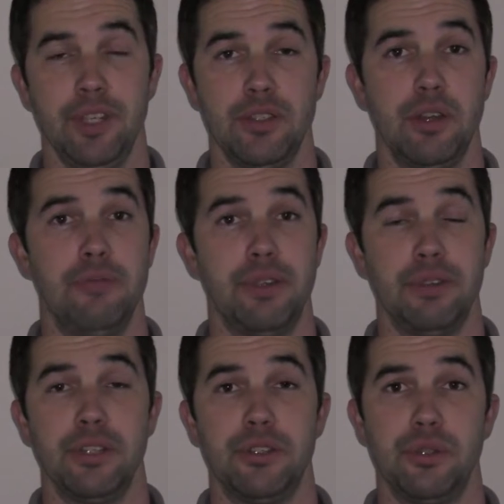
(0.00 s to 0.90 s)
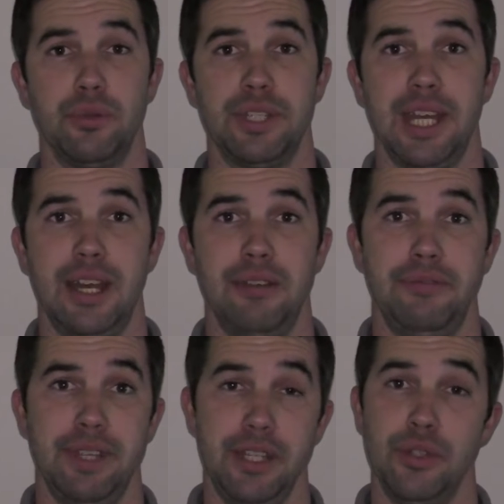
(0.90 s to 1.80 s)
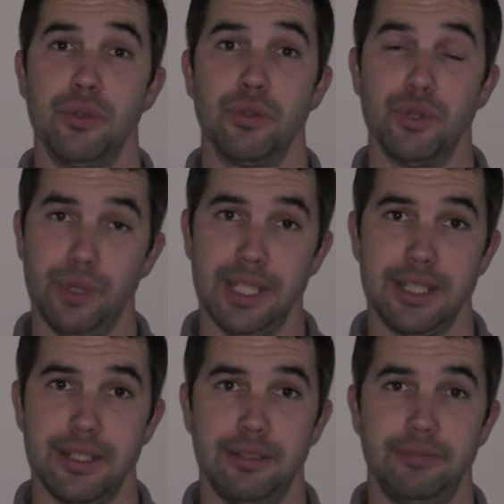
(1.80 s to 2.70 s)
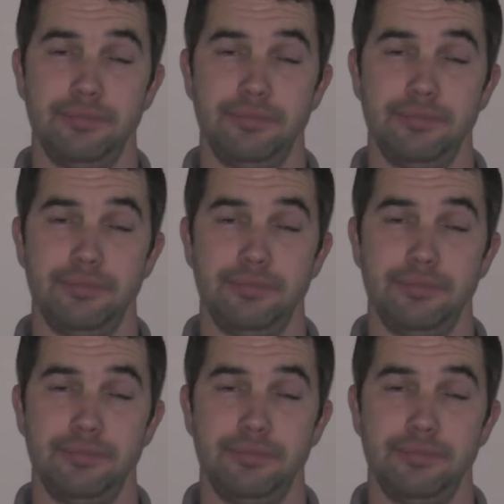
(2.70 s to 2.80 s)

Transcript: So a very good tool to have in your toolkit.